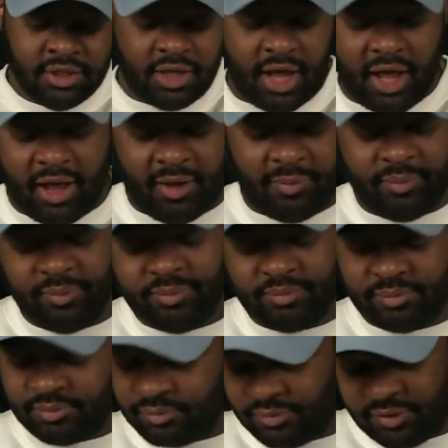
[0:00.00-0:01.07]

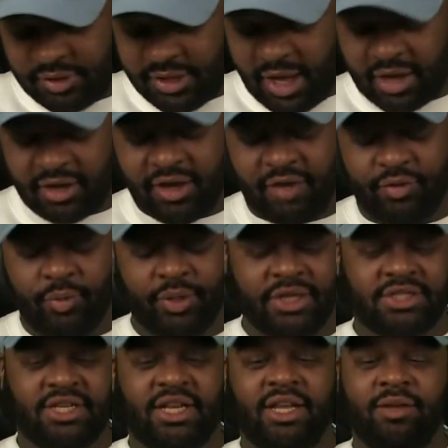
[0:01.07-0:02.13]
Gotta love it when
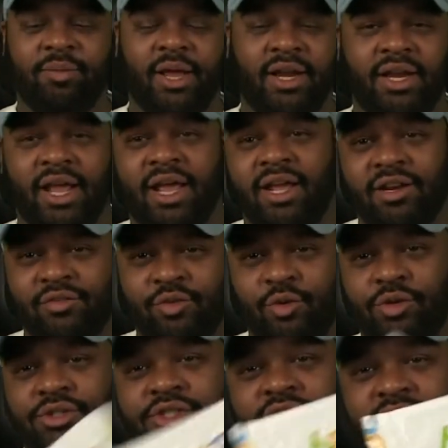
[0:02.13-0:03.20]
it's the eBay day, and of
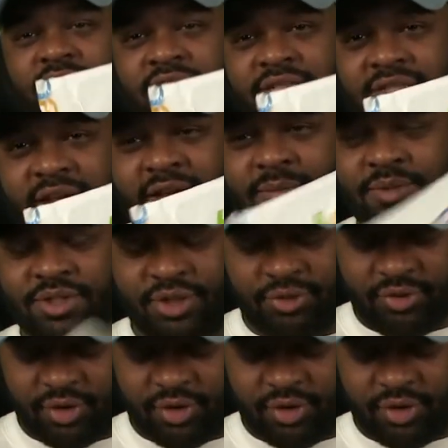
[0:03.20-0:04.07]
course you see the tape so you